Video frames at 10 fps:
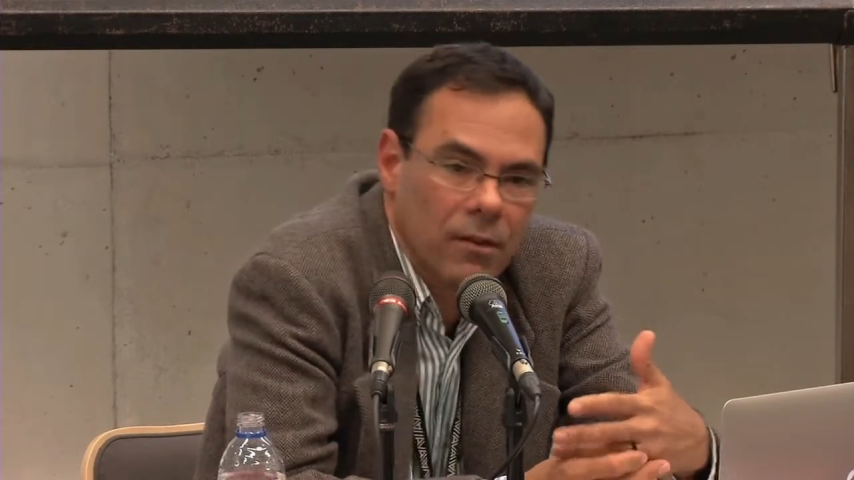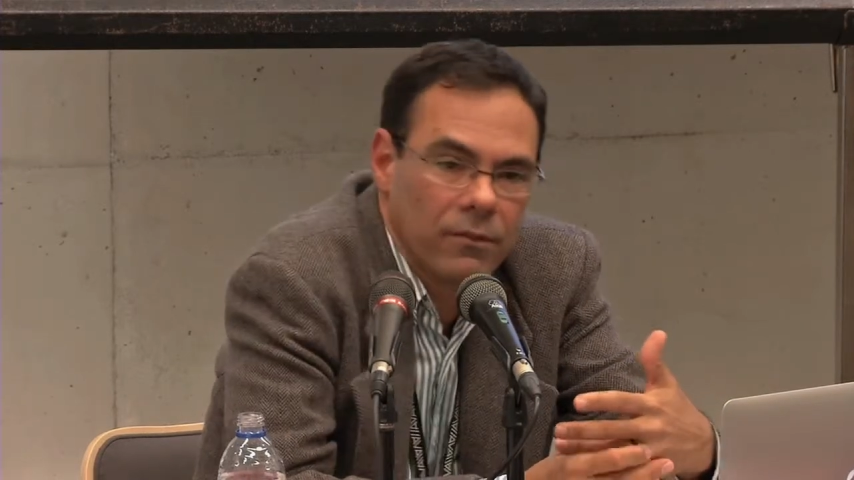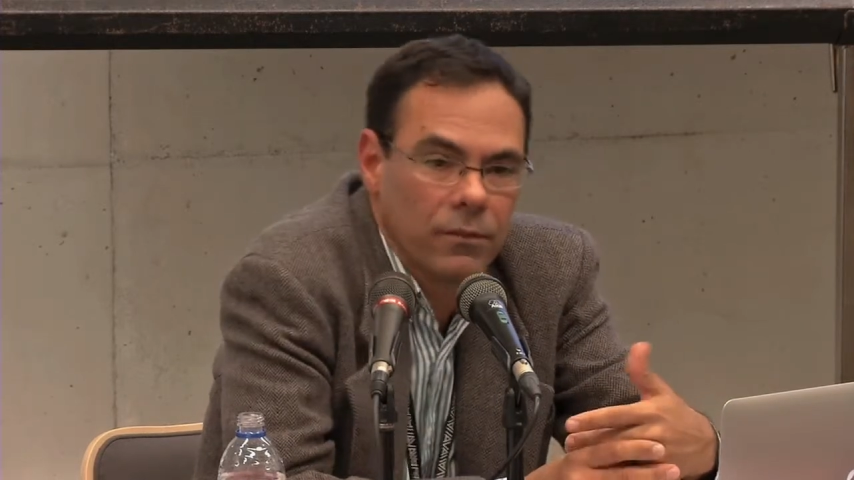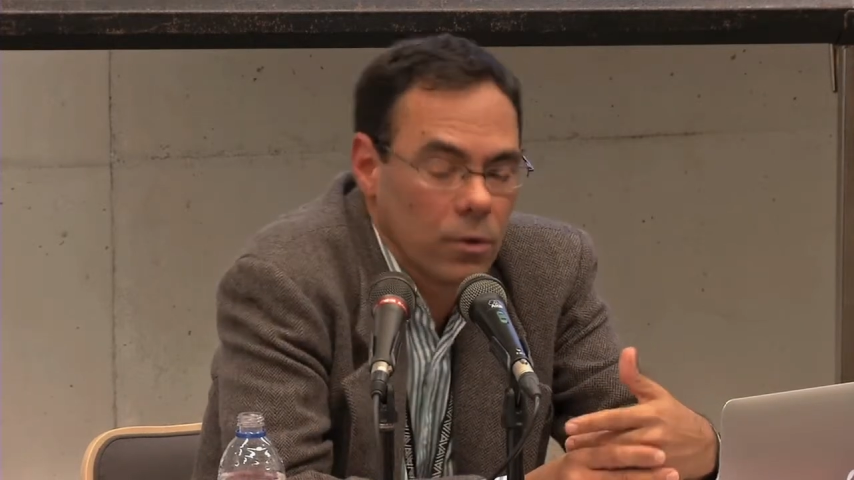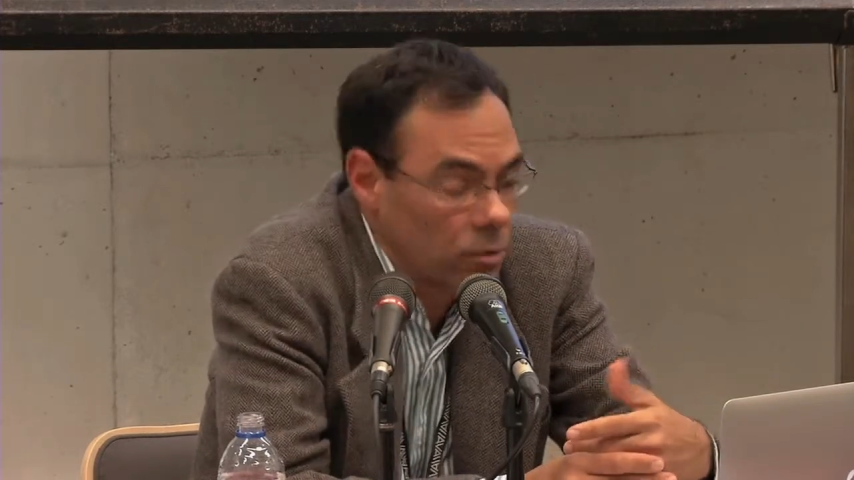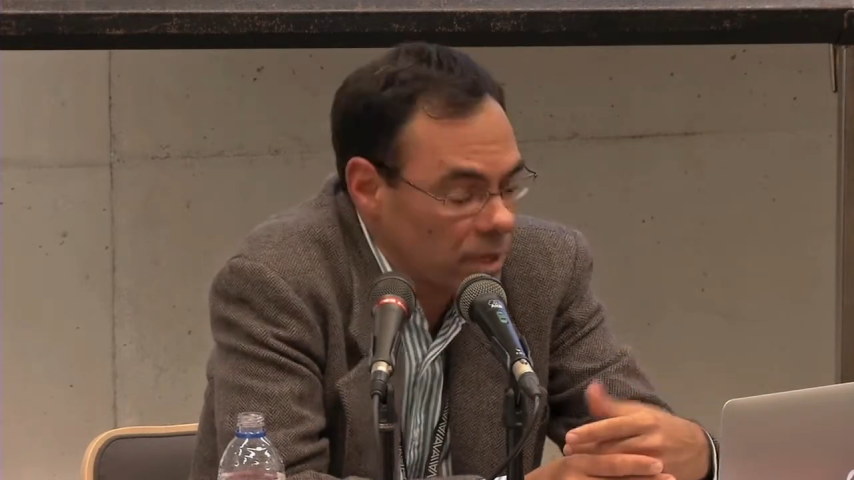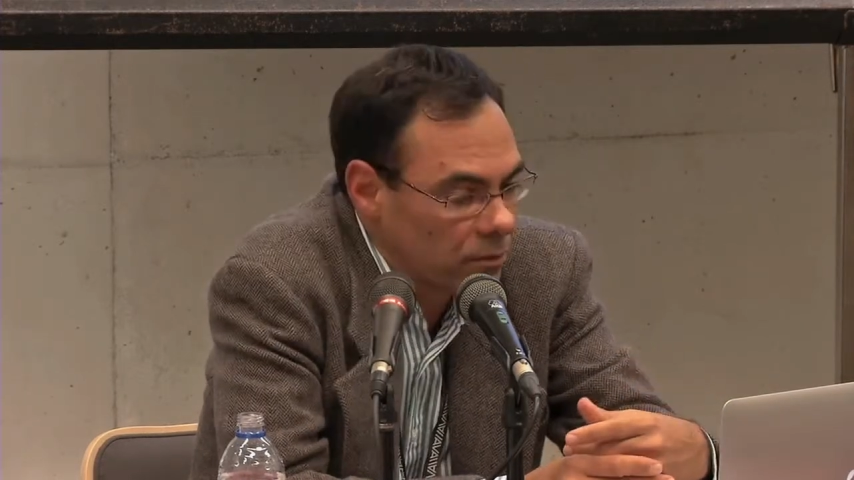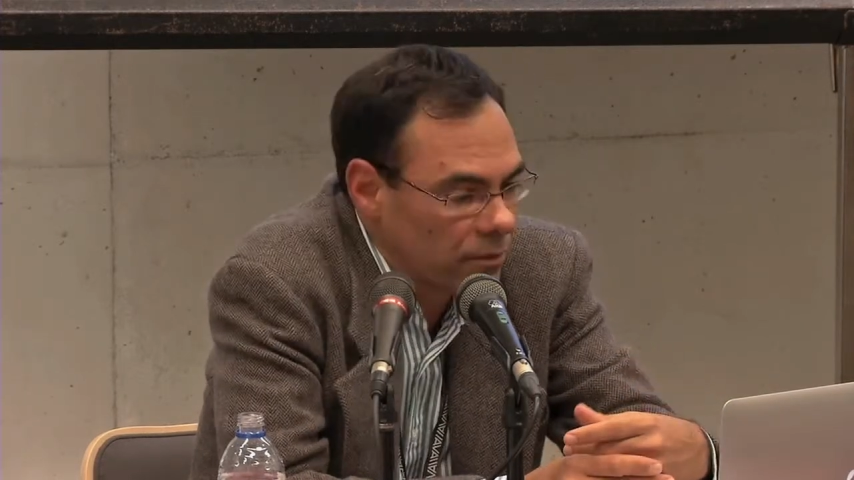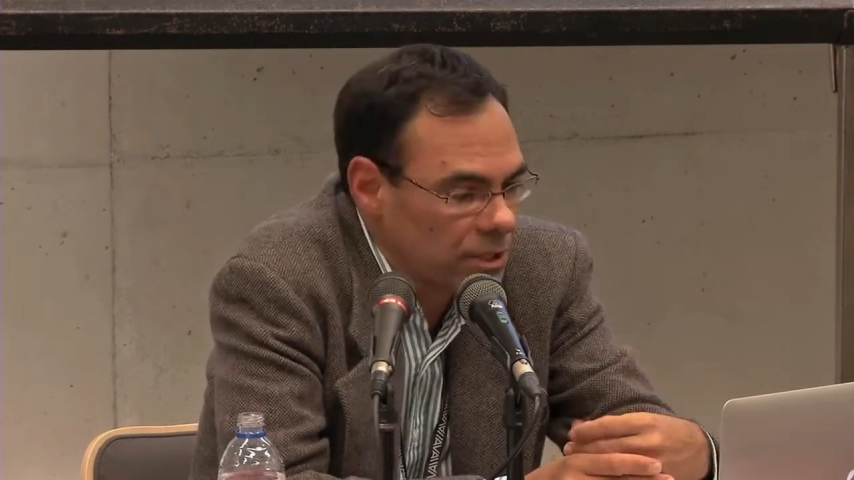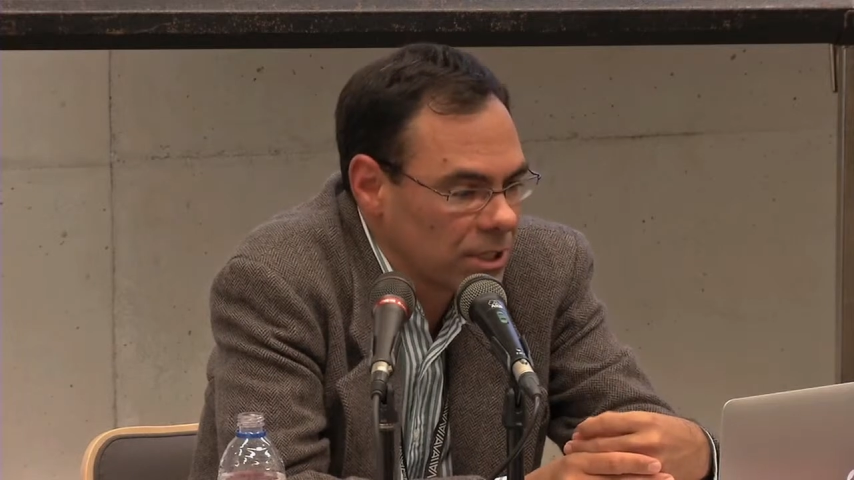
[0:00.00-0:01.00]
of
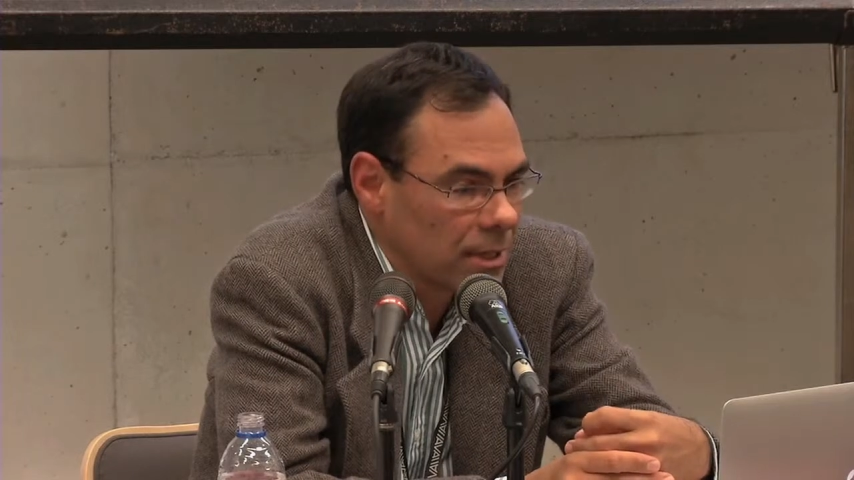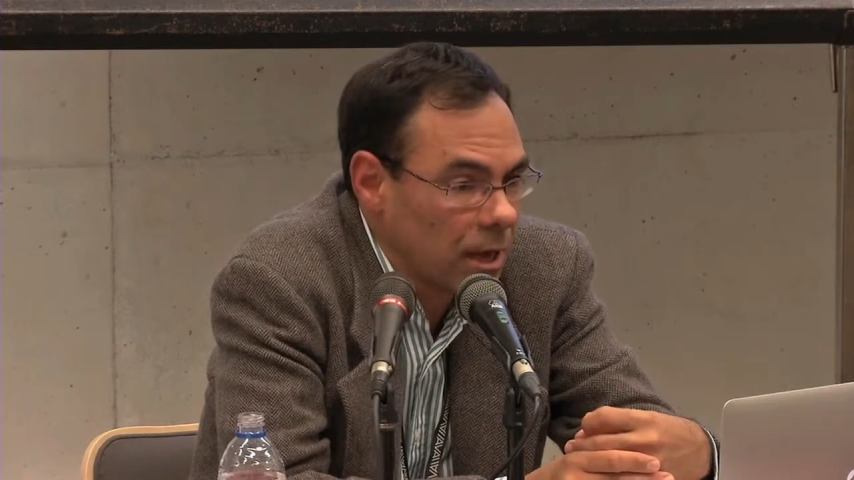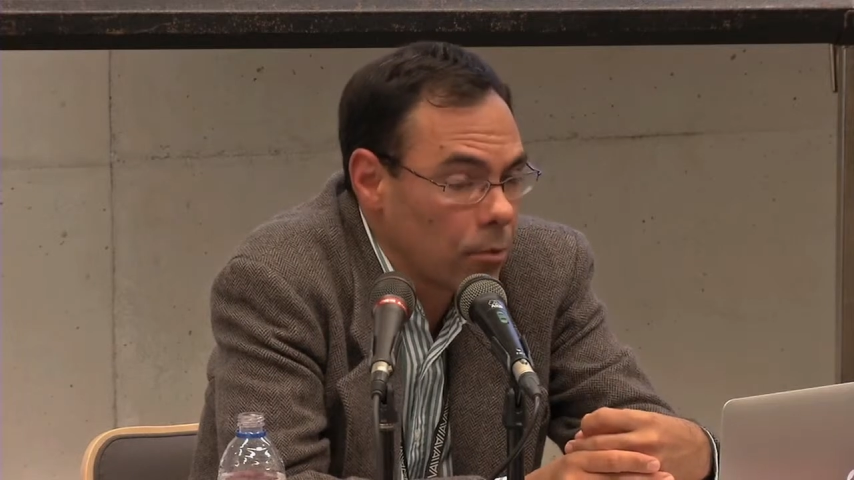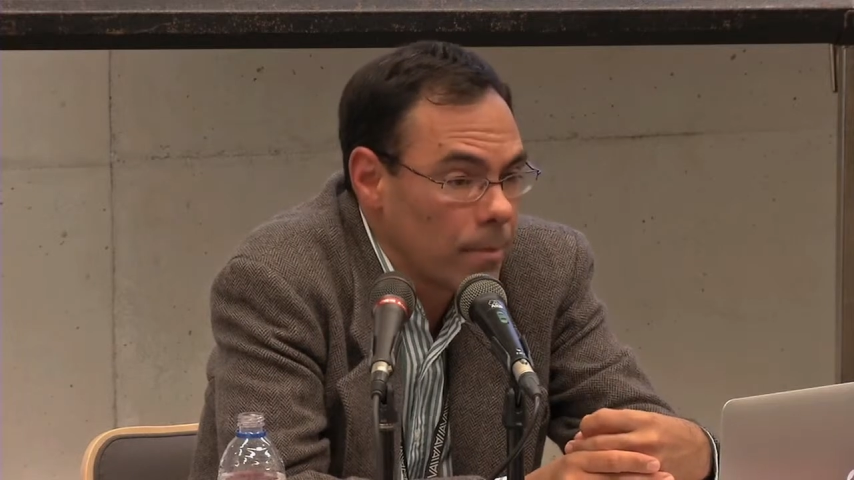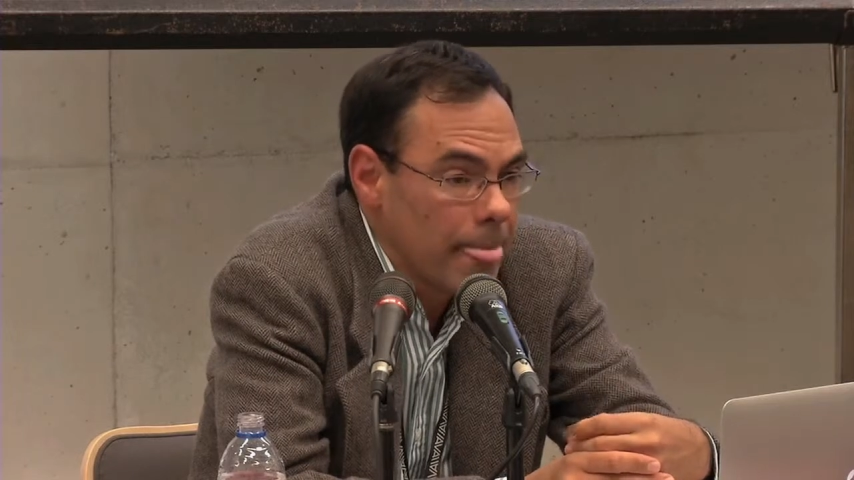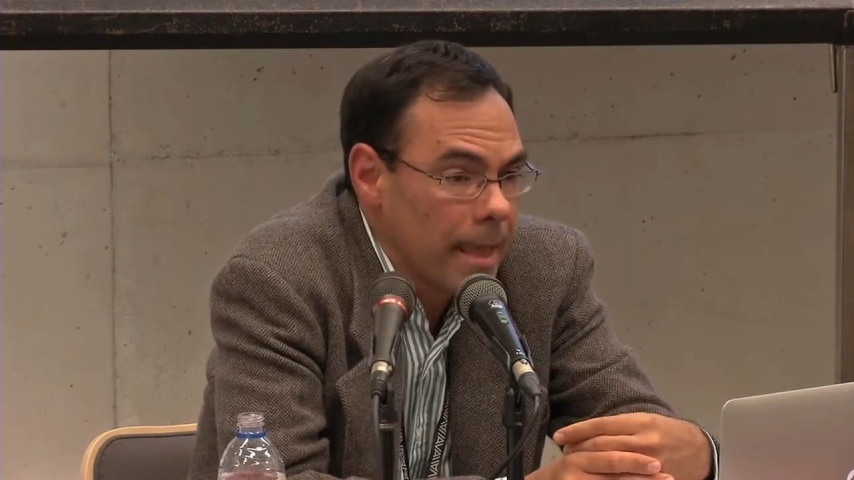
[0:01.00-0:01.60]
União do Vegetal.